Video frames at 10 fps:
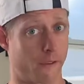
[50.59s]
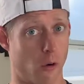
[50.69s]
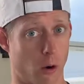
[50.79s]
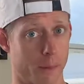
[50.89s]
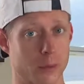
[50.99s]

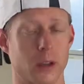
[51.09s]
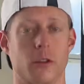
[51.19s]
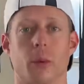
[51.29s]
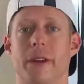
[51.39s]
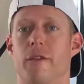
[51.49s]
form to
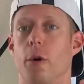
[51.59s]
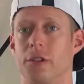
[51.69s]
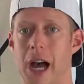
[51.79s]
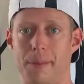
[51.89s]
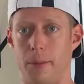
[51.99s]
reinforce
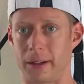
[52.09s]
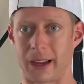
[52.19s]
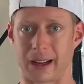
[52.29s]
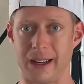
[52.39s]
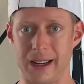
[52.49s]
optimal
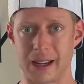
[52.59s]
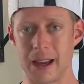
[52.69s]
technique.